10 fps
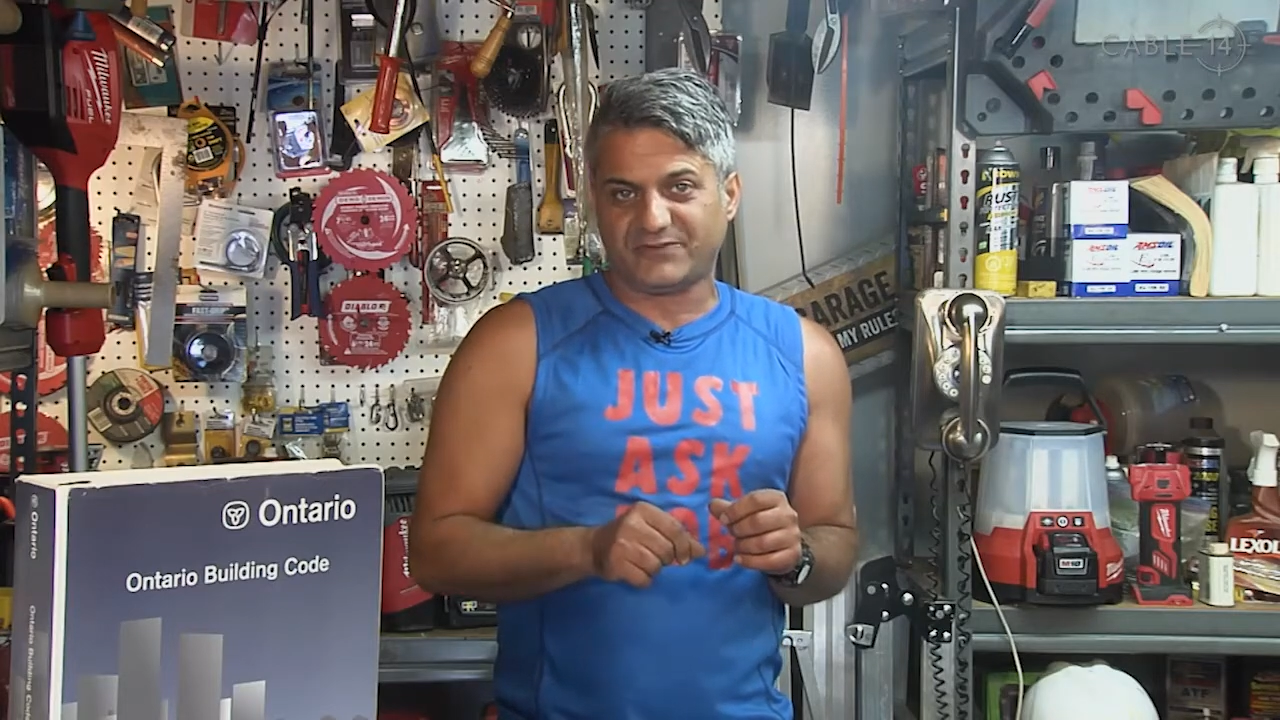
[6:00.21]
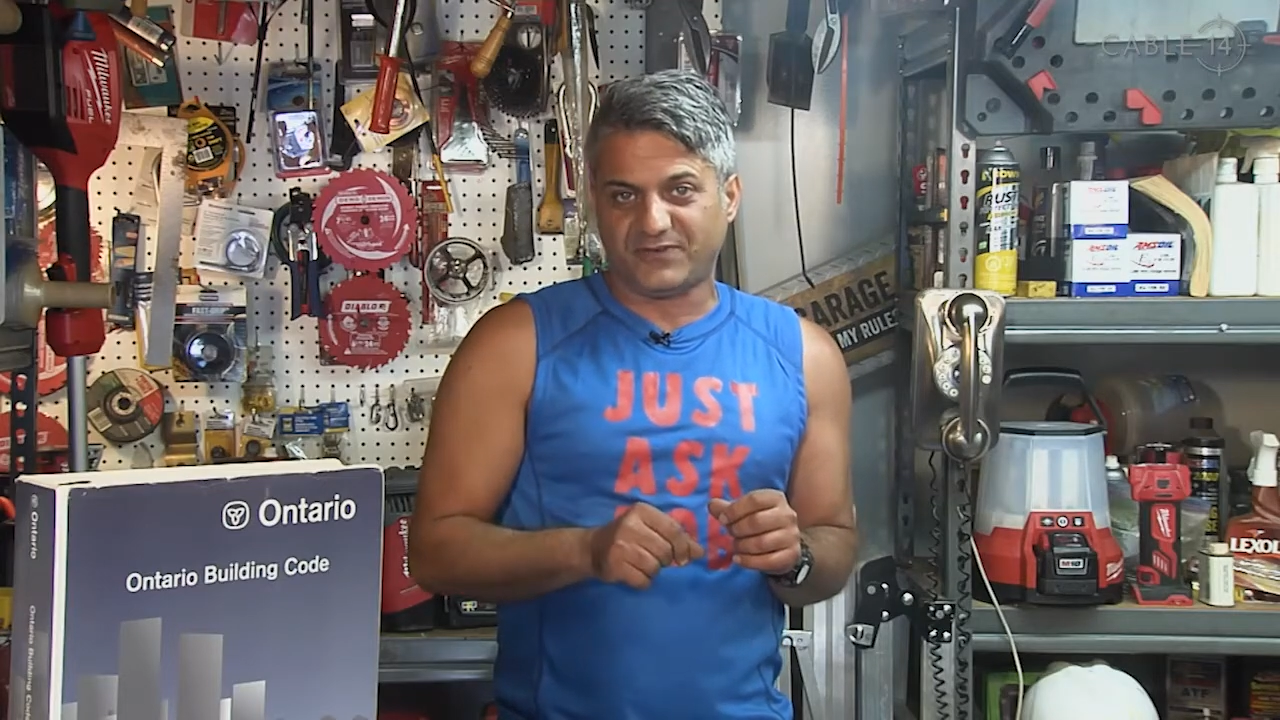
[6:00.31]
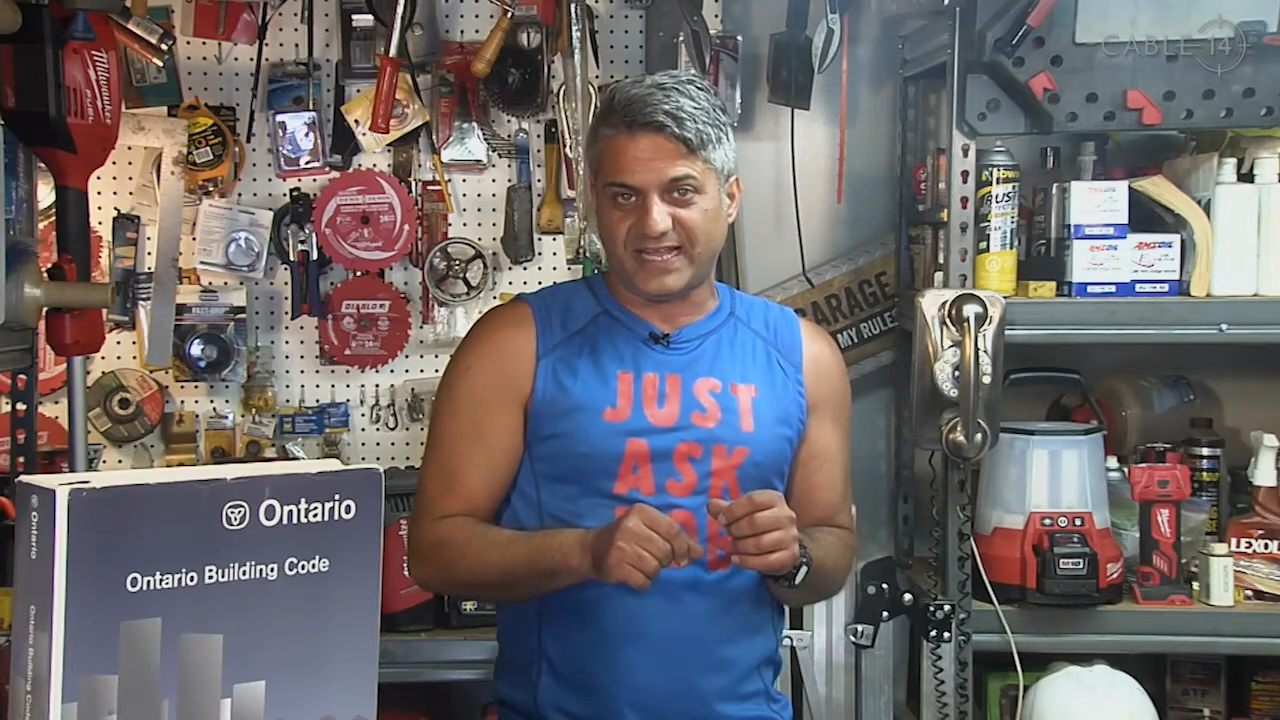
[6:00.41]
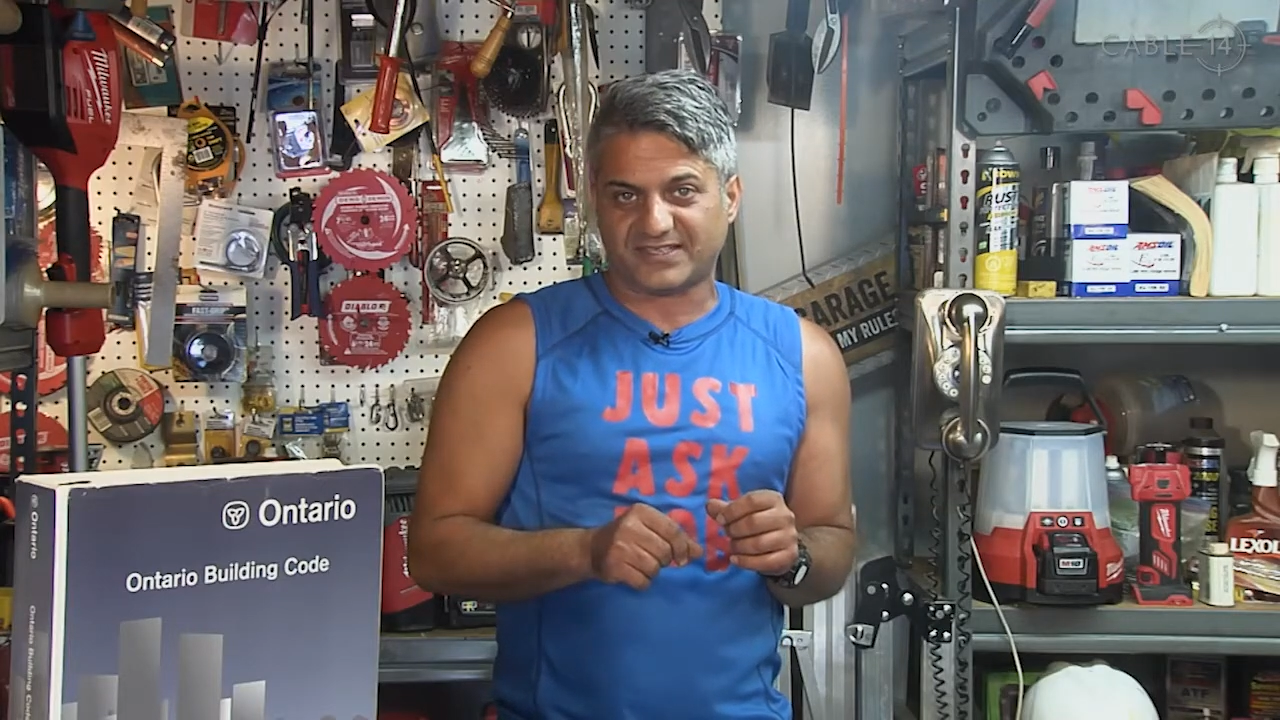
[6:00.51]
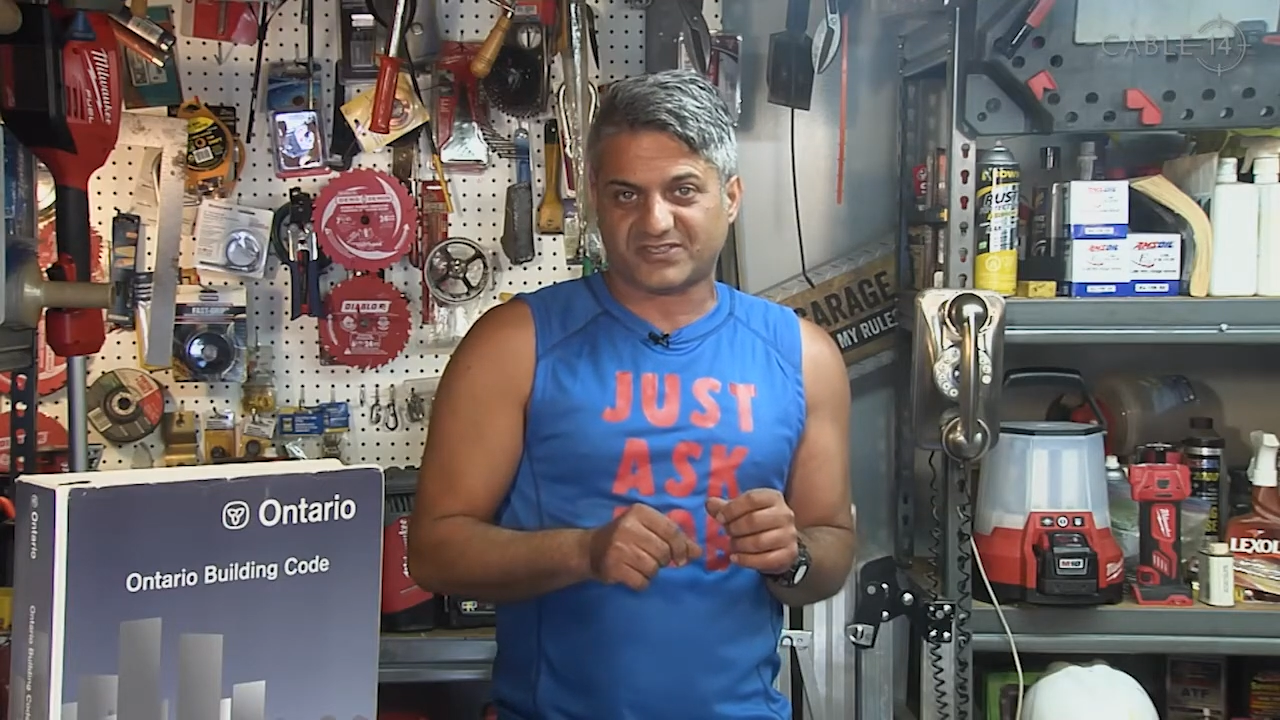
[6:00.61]

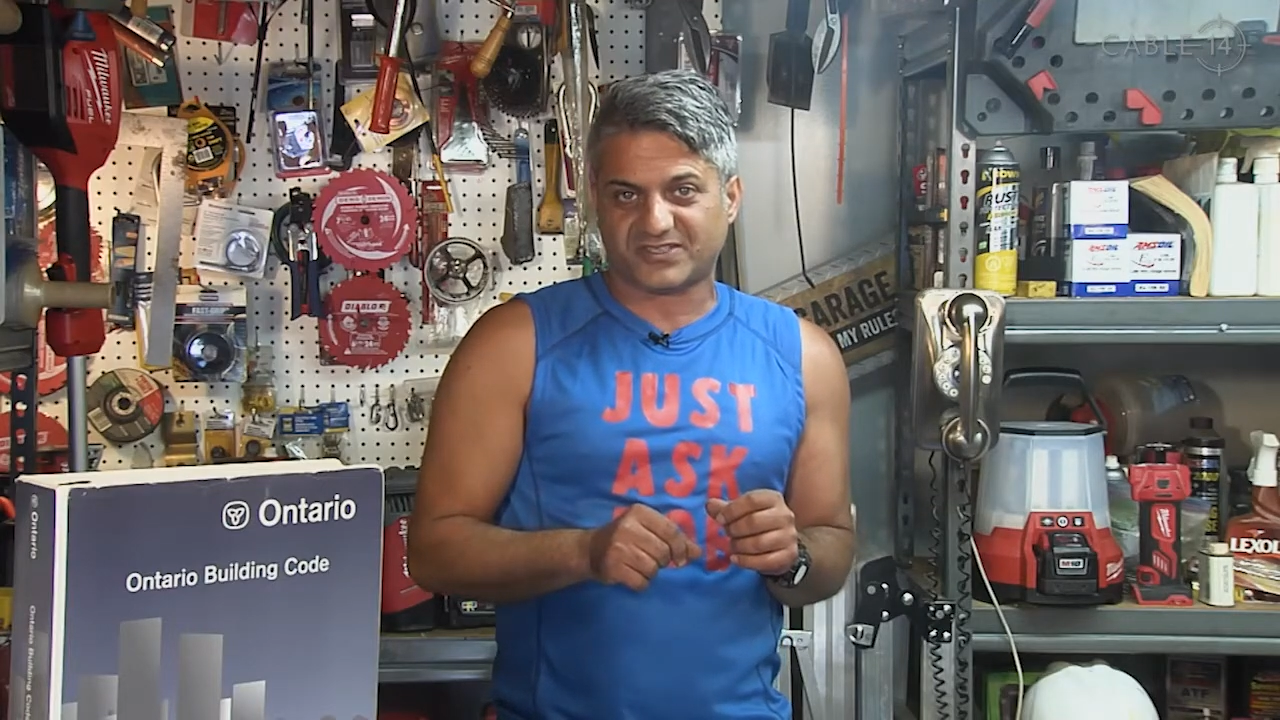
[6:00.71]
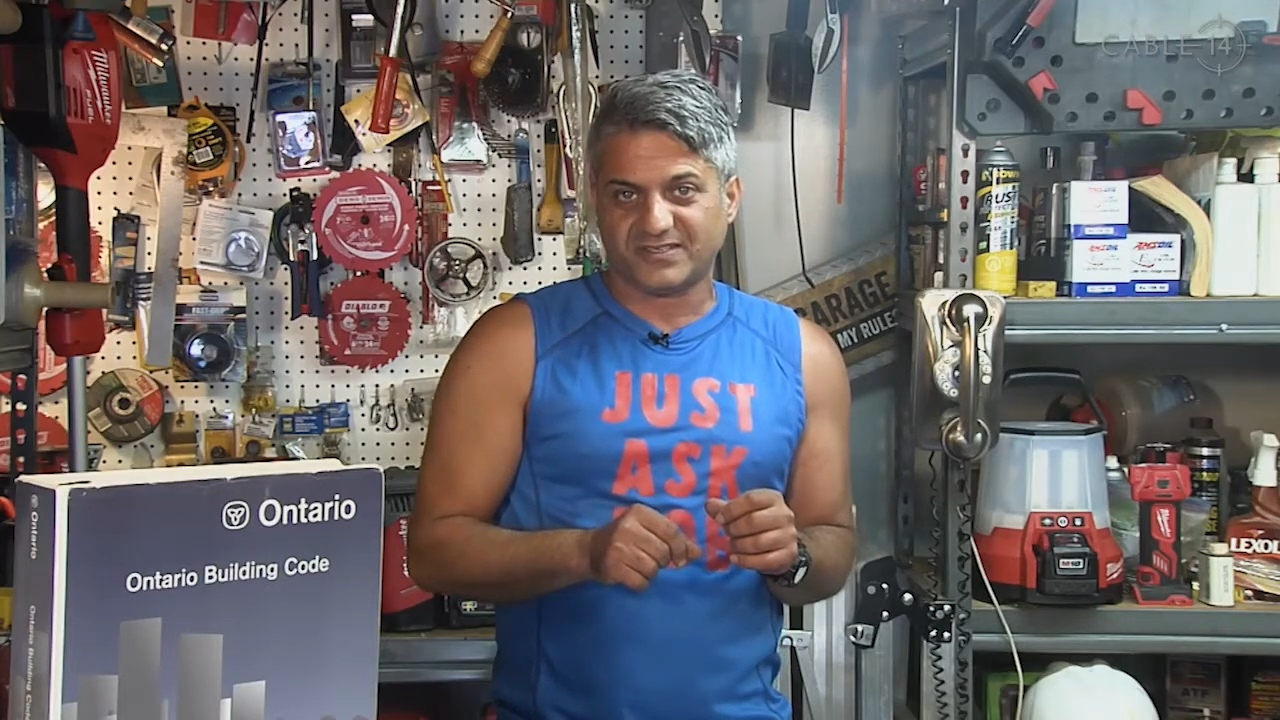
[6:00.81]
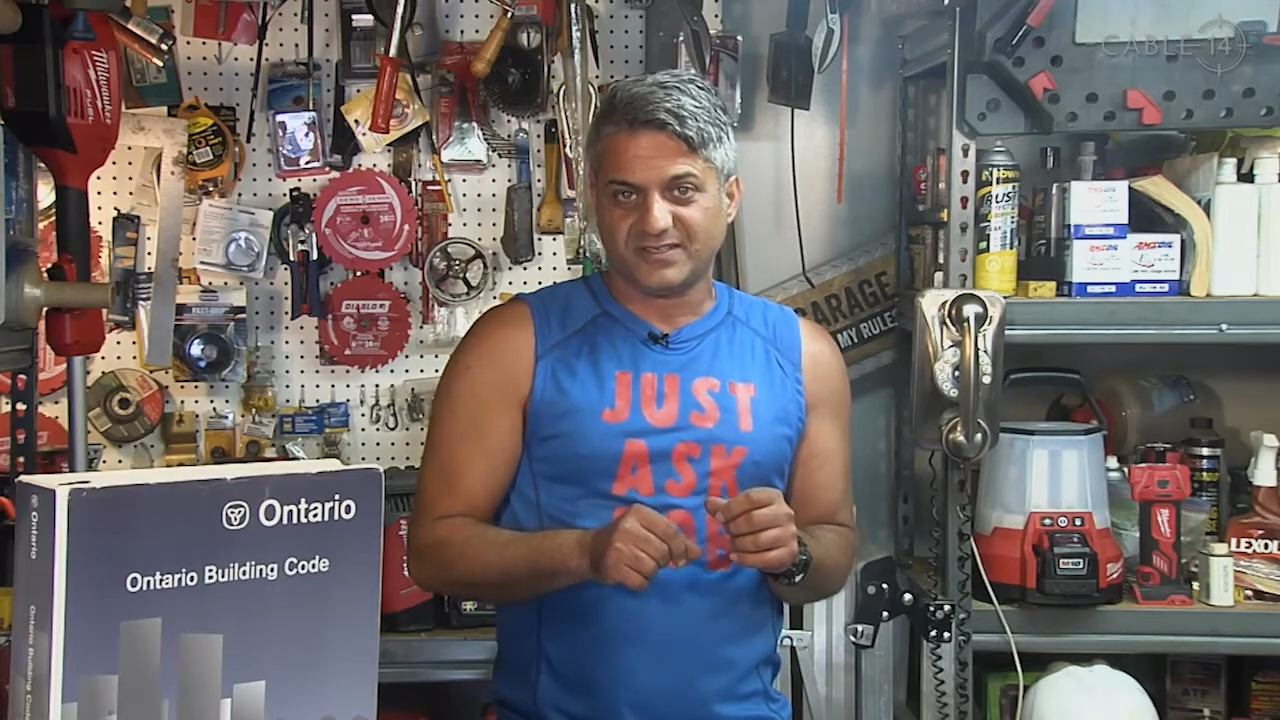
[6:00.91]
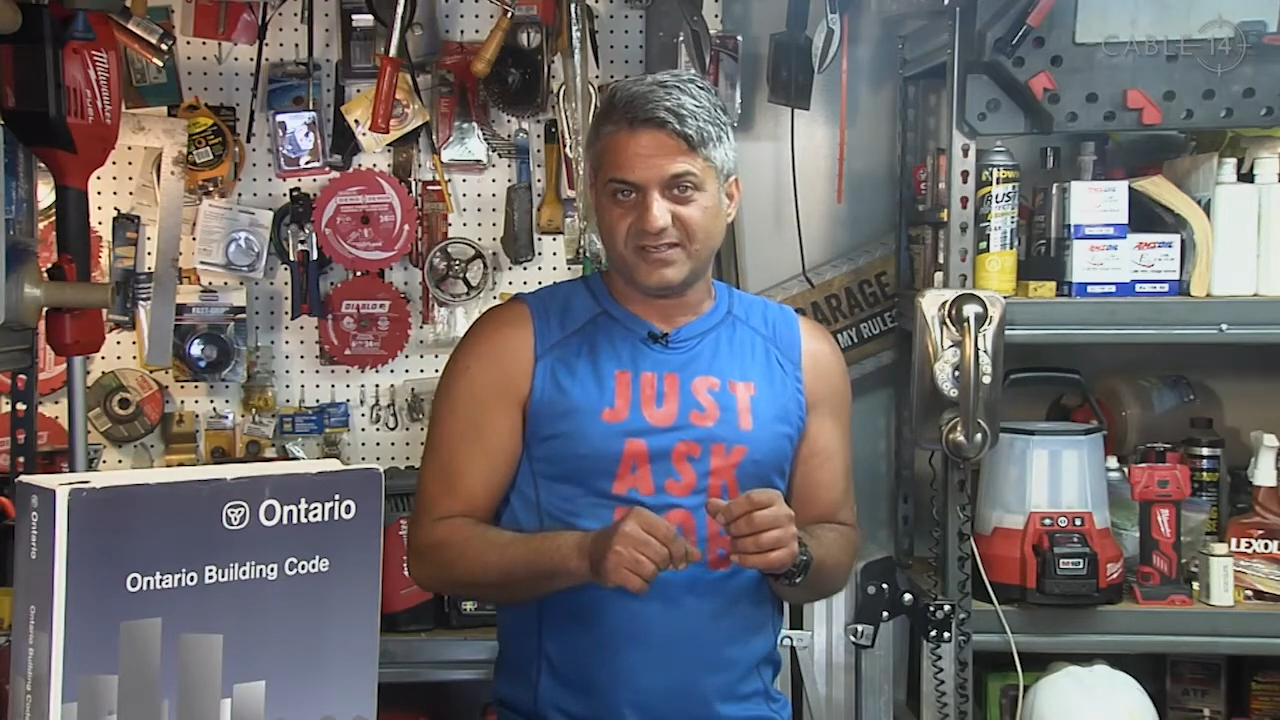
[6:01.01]
fence?